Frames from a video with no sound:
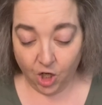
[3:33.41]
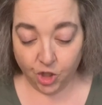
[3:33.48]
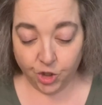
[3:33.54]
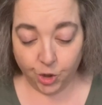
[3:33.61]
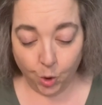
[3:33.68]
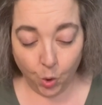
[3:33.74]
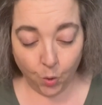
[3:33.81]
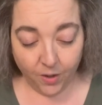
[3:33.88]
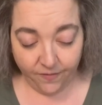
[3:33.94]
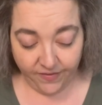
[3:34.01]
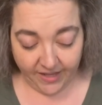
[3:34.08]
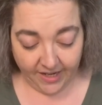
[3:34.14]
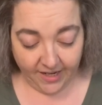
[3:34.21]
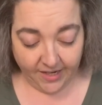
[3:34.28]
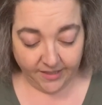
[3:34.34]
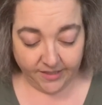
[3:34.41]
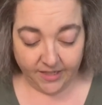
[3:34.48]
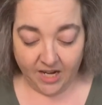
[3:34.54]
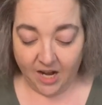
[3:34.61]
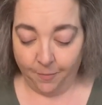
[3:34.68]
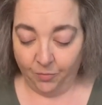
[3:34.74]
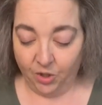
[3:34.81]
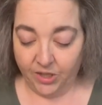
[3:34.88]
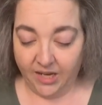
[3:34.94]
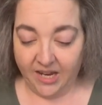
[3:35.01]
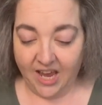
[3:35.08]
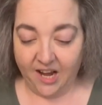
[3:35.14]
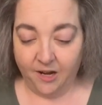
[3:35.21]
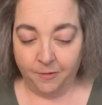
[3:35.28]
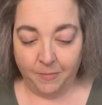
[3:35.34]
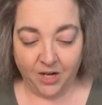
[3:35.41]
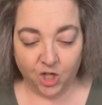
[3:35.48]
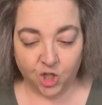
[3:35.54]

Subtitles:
two of these, and I'm looking at them to make